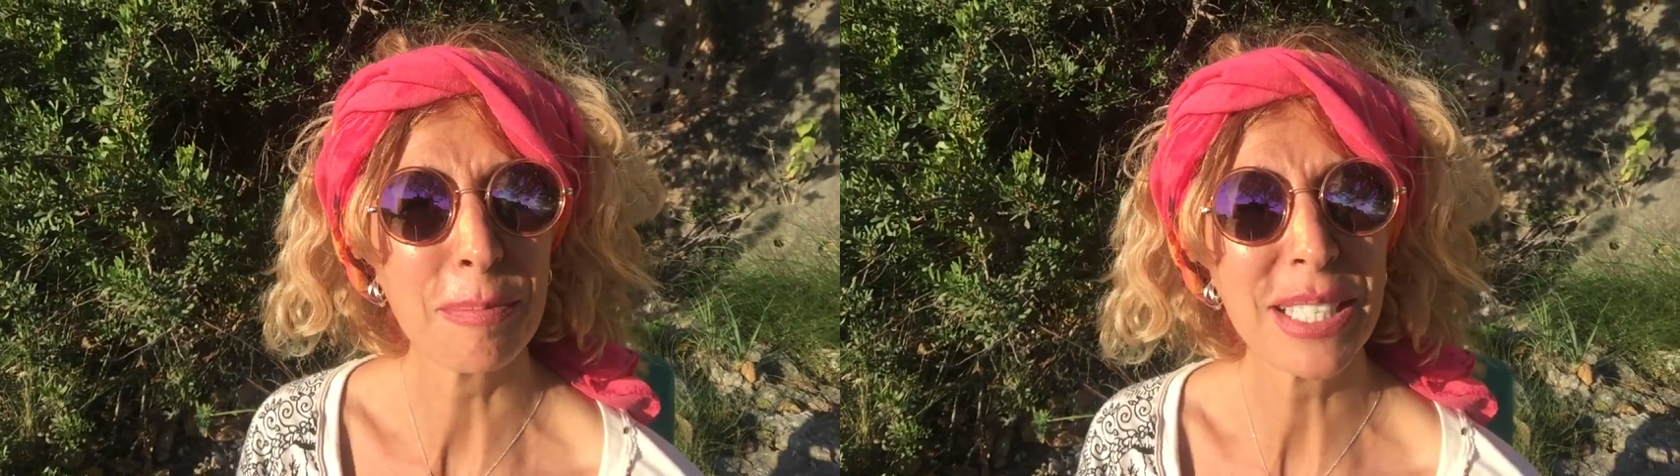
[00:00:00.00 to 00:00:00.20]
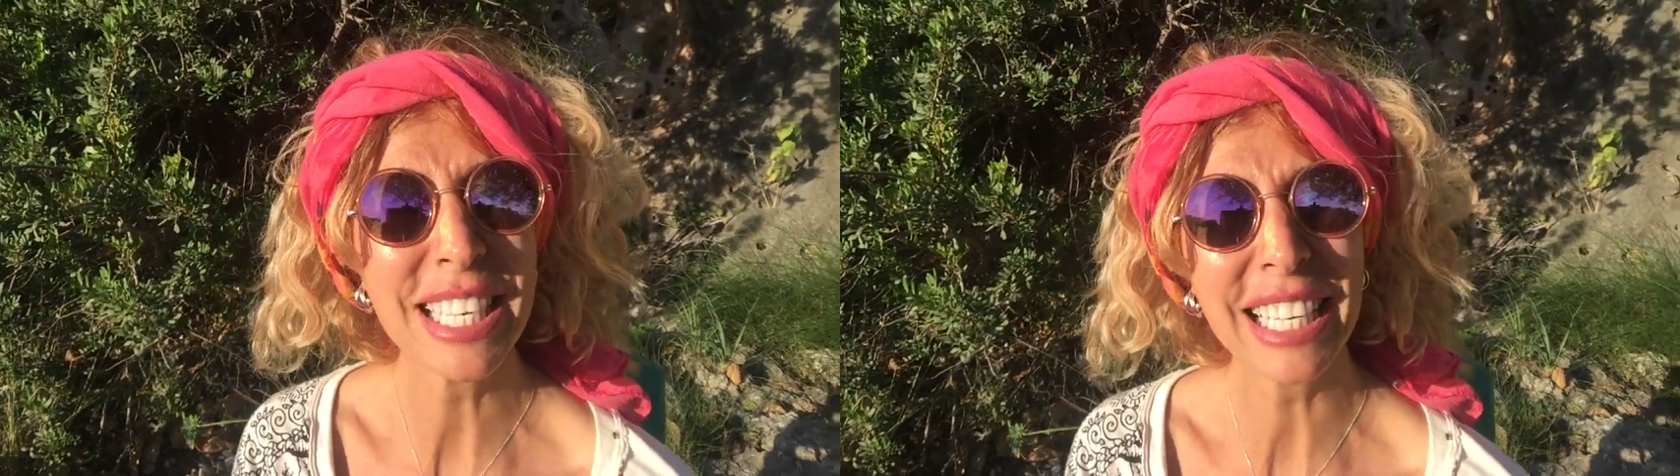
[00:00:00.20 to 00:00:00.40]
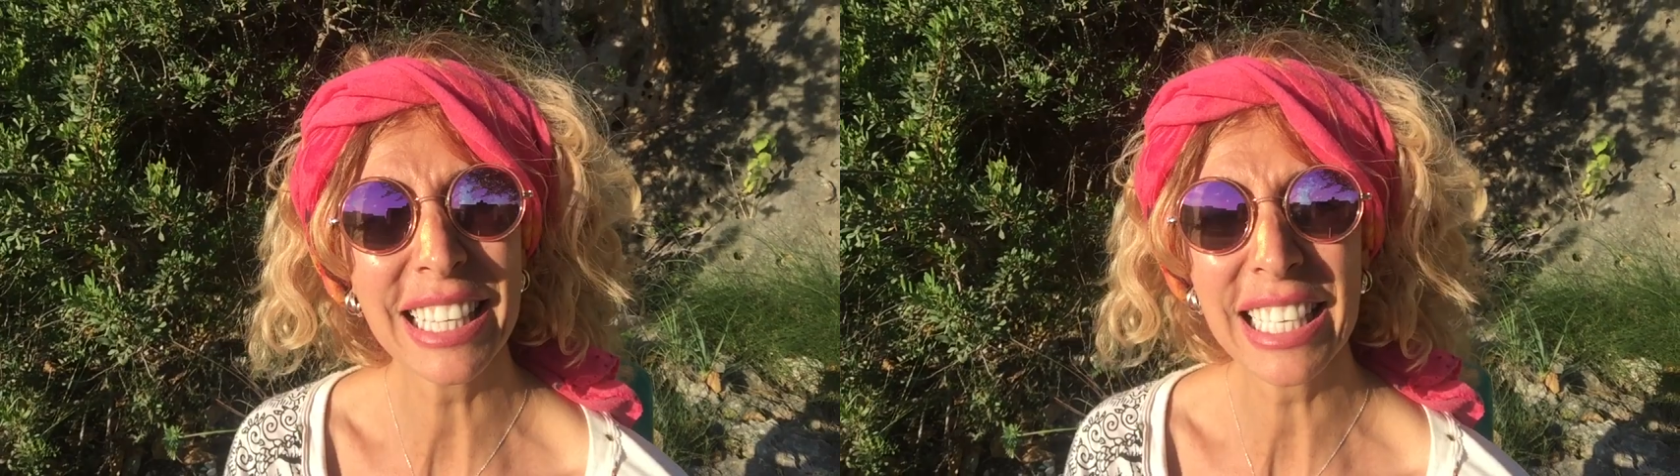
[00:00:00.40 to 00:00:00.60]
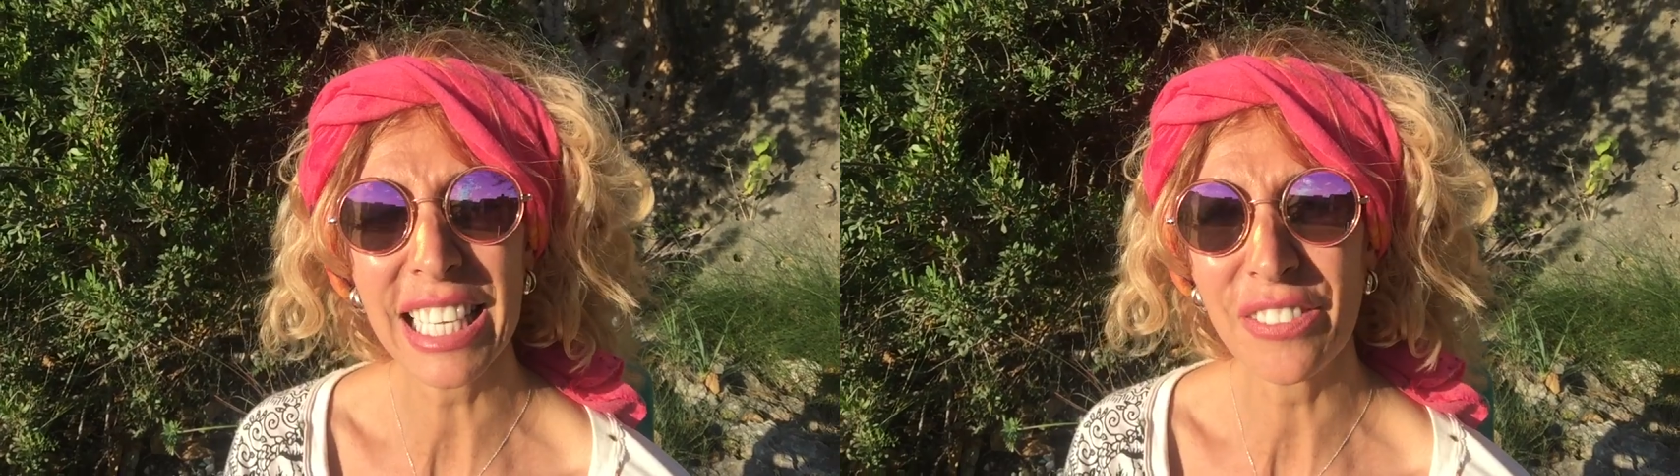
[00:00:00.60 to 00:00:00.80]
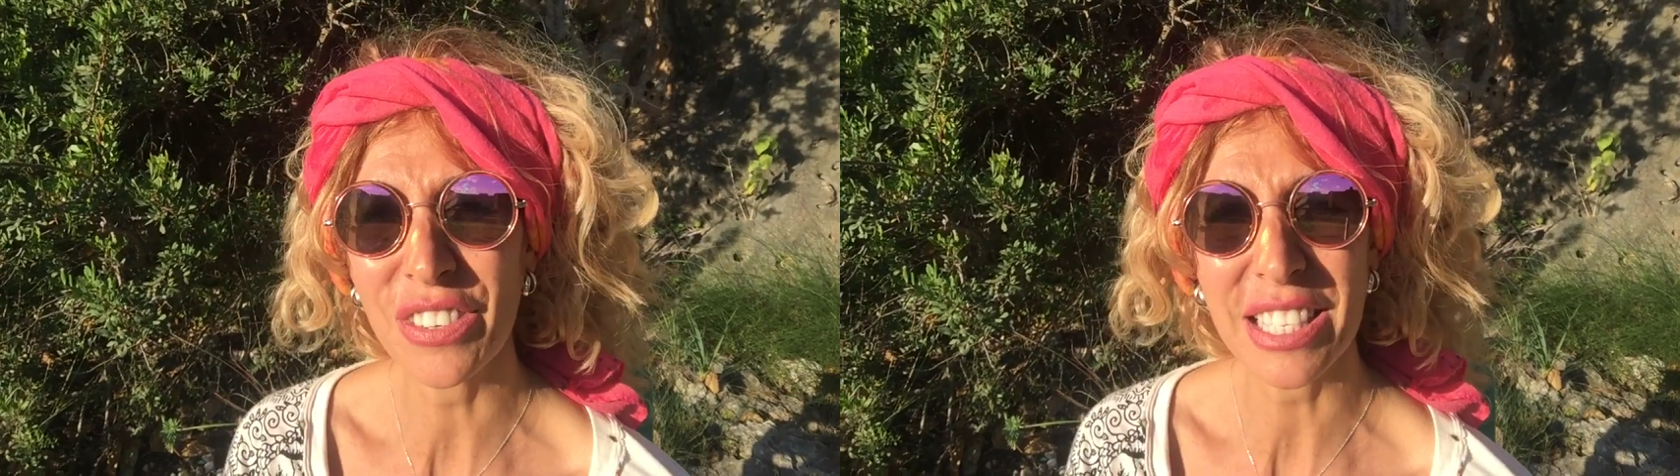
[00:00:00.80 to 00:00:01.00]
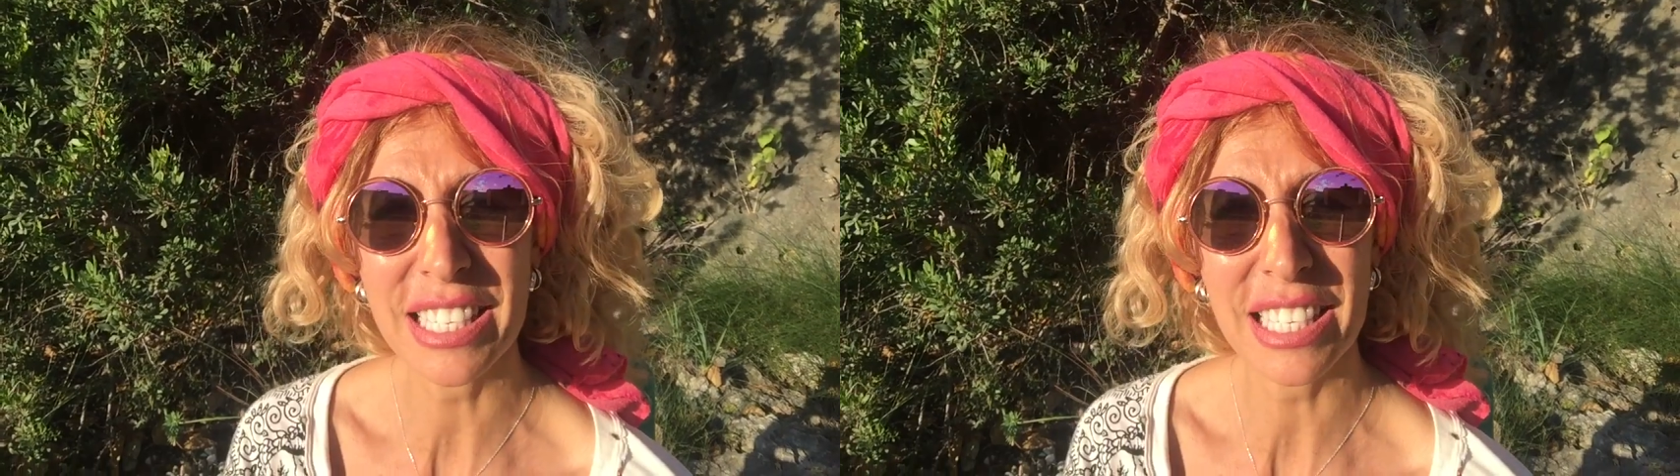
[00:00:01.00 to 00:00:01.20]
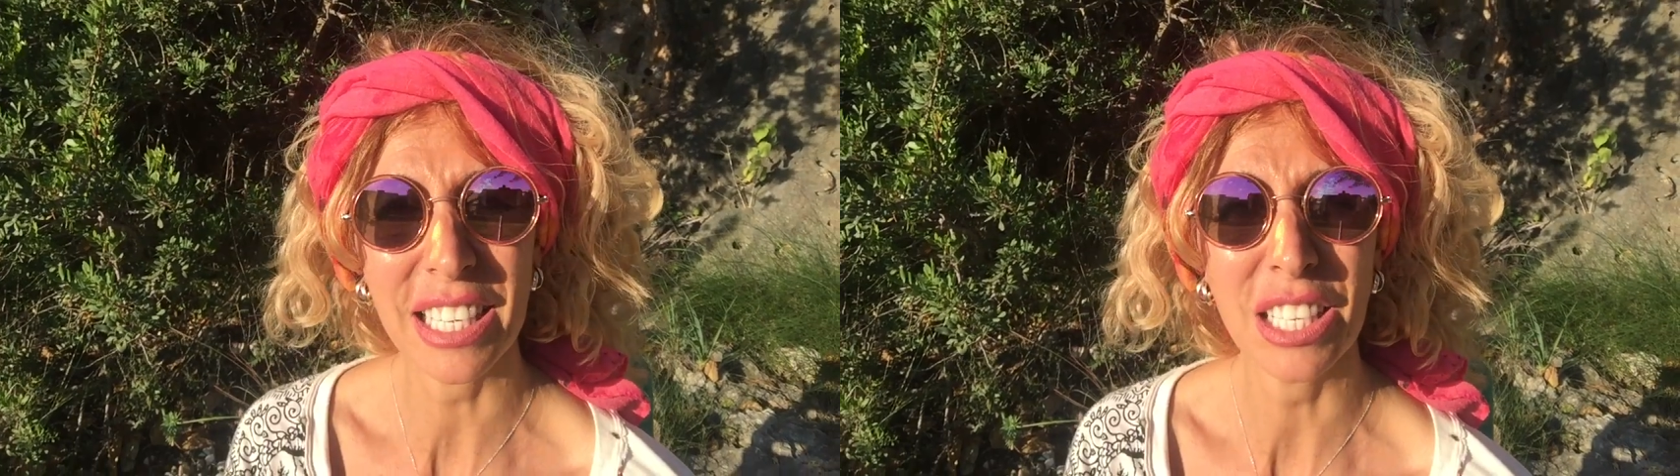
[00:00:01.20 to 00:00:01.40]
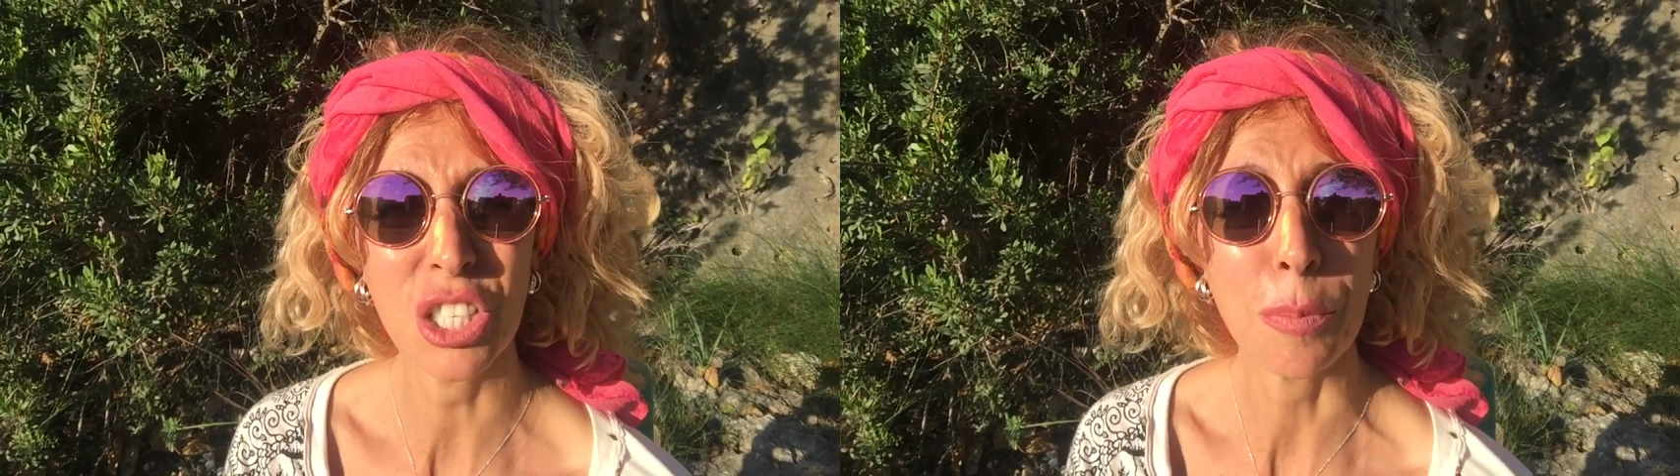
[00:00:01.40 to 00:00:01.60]
particularly if it's
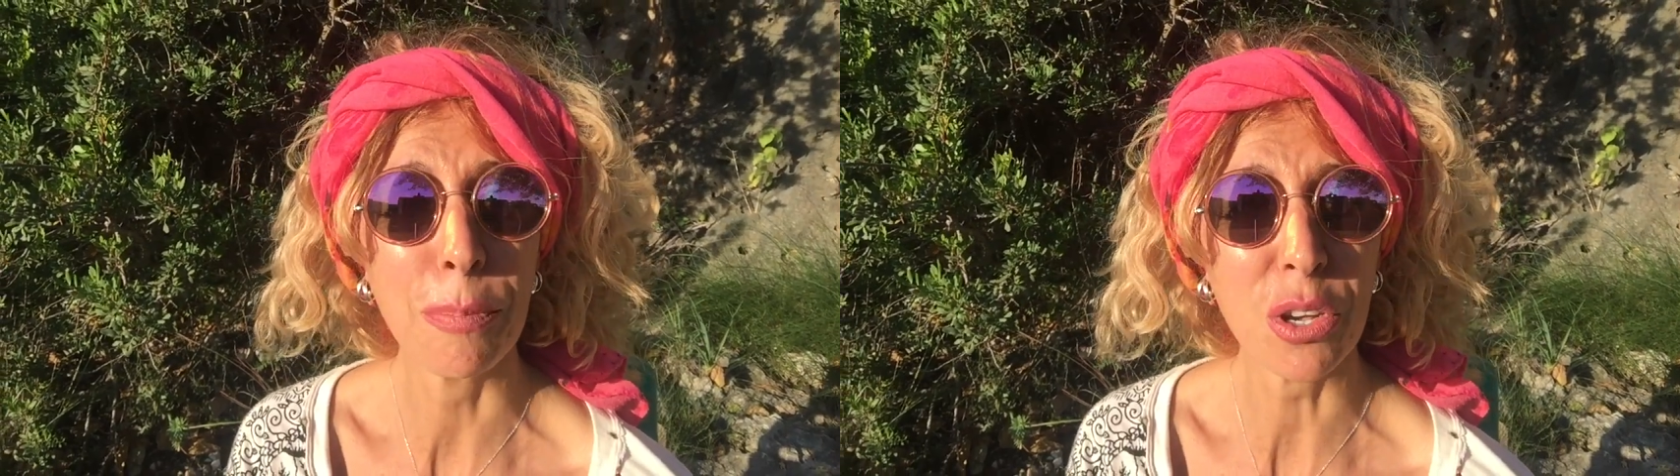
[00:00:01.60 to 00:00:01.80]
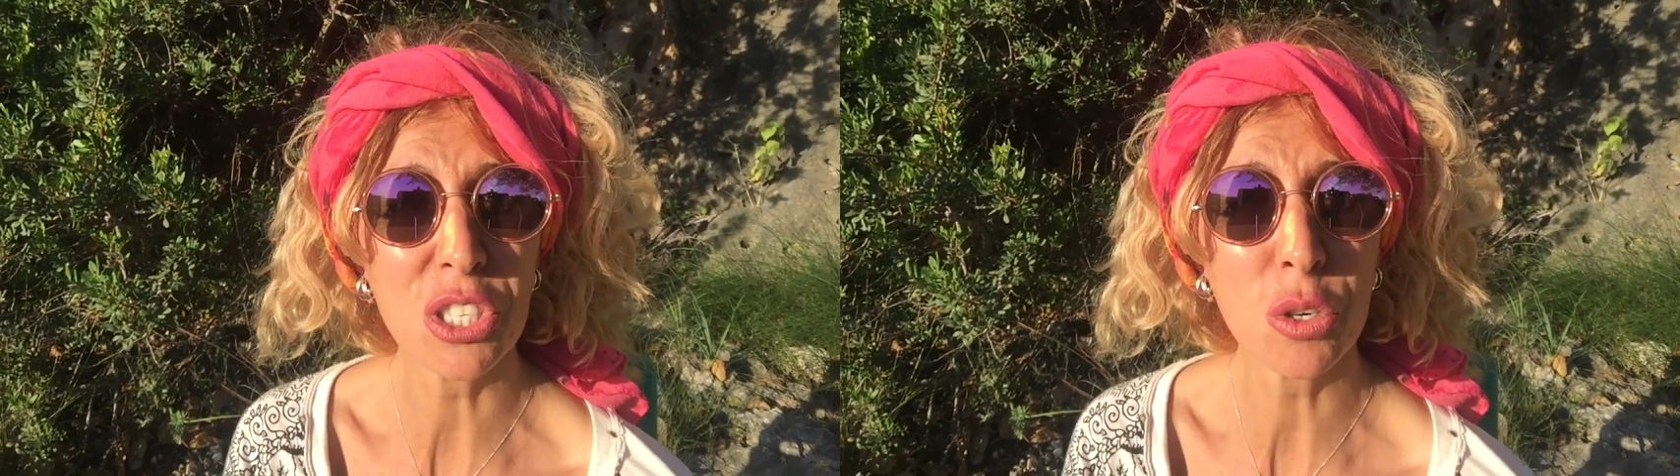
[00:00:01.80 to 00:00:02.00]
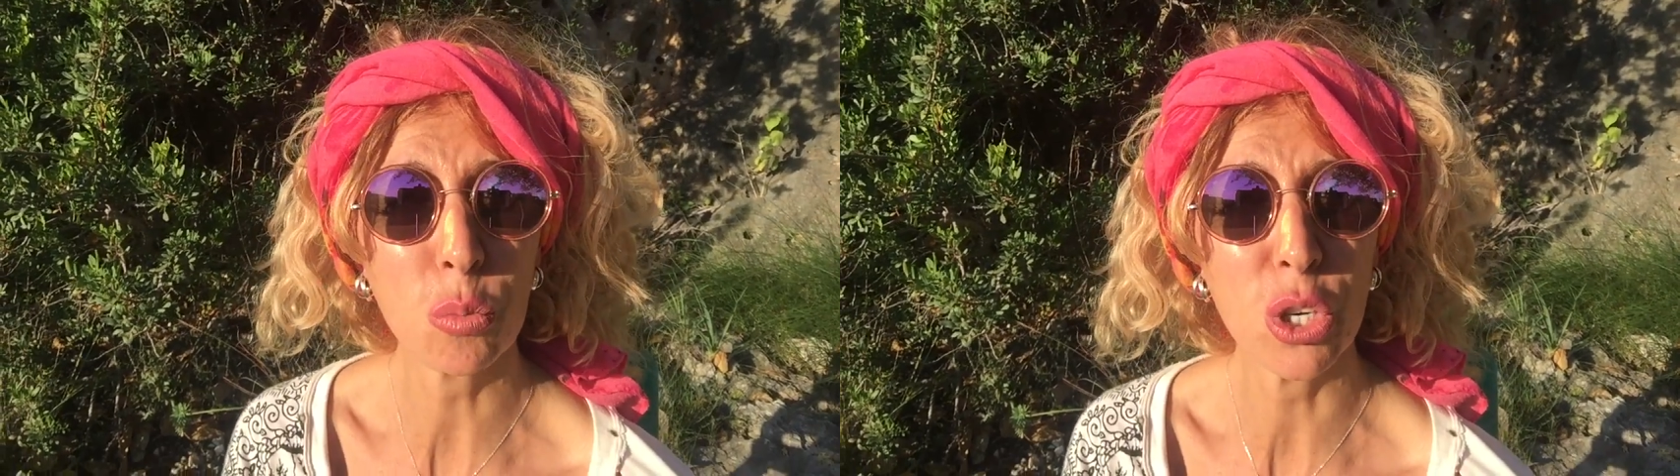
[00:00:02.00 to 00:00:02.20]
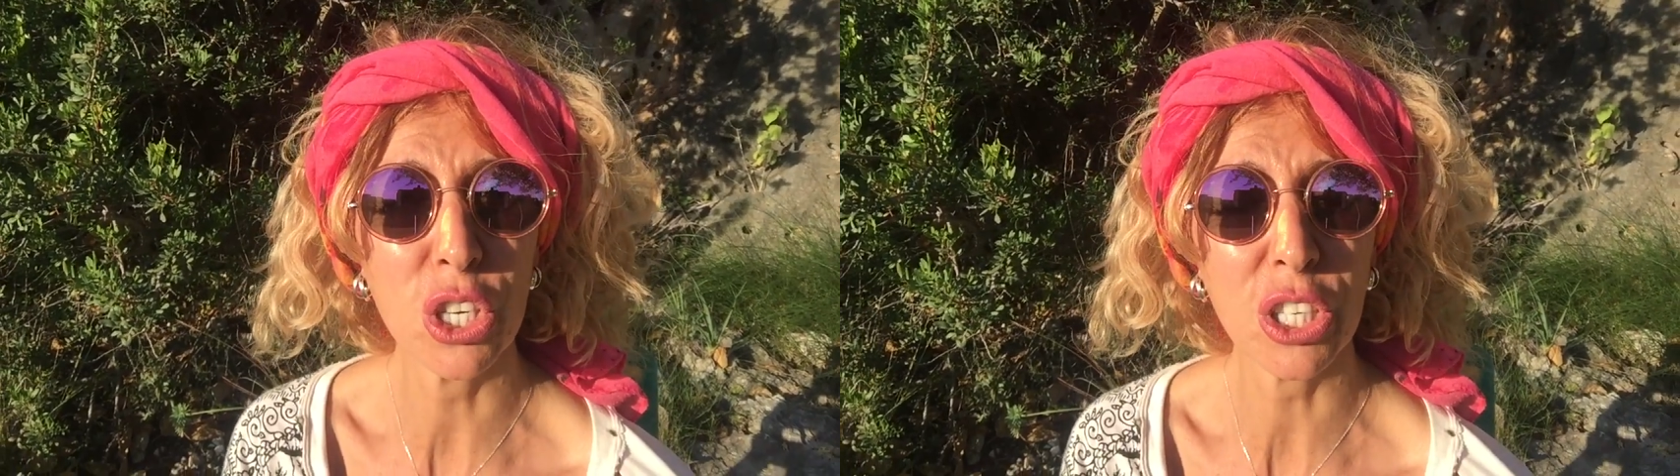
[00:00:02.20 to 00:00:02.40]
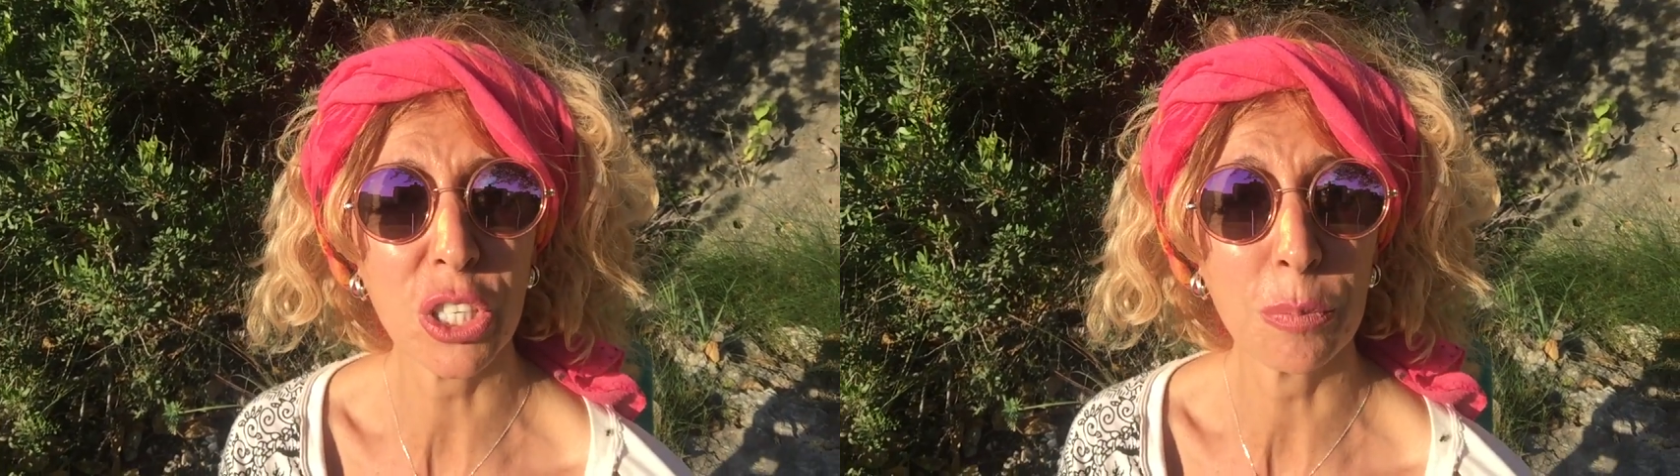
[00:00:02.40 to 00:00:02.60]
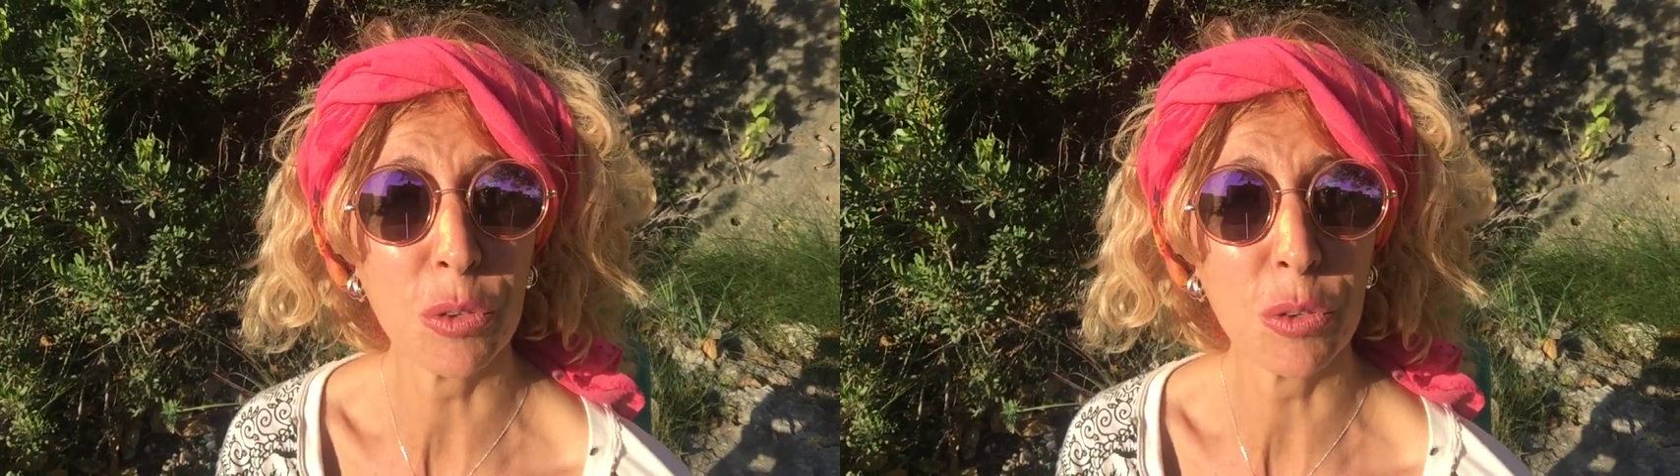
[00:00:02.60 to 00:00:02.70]
your boss at work